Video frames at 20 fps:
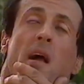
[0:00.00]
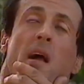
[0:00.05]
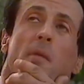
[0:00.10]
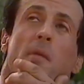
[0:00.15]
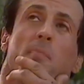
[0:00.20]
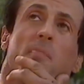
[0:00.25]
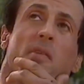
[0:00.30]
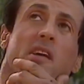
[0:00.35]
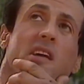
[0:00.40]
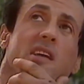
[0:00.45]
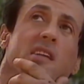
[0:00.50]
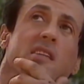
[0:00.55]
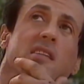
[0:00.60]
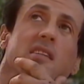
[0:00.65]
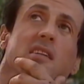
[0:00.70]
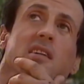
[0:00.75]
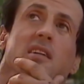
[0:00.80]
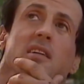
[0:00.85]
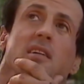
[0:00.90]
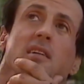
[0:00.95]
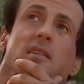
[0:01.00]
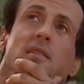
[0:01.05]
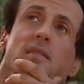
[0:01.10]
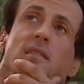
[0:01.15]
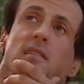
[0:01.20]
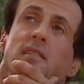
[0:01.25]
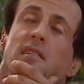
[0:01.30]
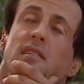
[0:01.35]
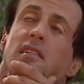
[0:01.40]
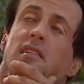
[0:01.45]
His early childhood
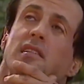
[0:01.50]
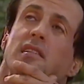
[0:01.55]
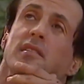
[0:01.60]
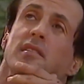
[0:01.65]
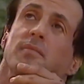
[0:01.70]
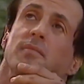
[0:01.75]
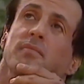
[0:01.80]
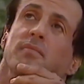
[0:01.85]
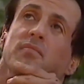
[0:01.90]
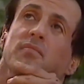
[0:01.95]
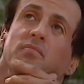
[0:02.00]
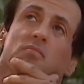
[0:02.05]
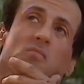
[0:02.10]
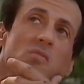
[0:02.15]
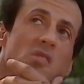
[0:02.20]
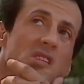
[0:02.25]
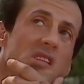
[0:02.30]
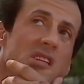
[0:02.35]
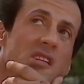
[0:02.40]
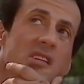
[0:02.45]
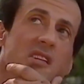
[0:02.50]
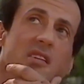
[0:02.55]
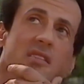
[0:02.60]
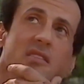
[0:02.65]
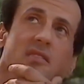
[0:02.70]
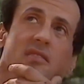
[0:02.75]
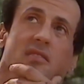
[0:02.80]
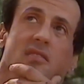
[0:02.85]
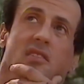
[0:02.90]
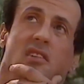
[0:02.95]
was complicated, made even
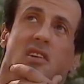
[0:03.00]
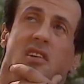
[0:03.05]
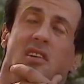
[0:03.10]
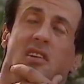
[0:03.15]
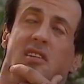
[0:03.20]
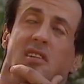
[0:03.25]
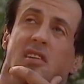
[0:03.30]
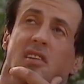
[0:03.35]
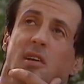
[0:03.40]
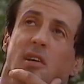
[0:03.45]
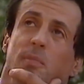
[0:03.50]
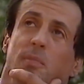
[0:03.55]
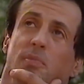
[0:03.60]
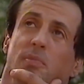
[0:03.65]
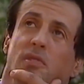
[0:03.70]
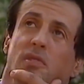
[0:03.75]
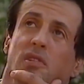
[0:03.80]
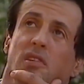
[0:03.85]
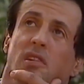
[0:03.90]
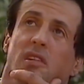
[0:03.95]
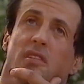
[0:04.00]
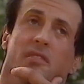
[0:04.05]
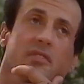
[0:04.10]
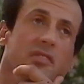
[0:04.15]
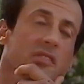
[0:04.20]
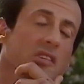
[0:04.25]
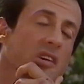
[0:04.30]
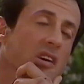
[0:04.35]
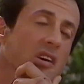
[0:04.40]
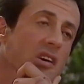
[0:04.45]
more so by his parents'
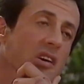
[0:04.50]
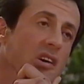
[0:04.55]
hostile